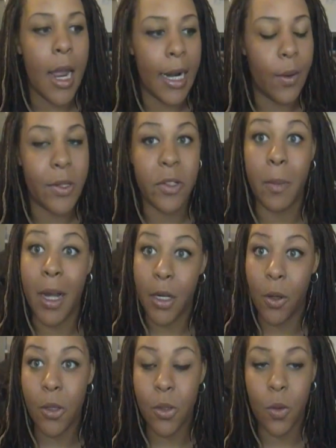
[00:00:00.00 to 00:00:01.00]
Anyway, so I'm about
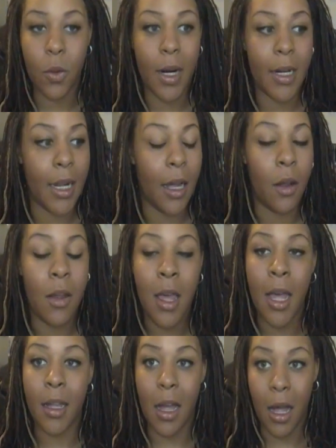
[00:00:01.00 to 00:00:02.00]
to go to school right now,
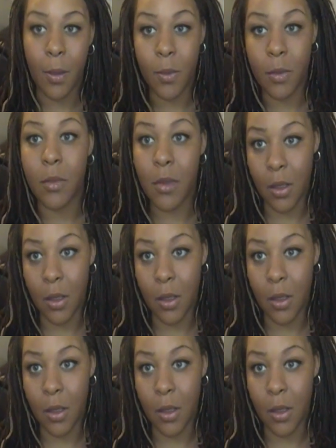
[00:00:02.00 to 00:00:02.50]
um,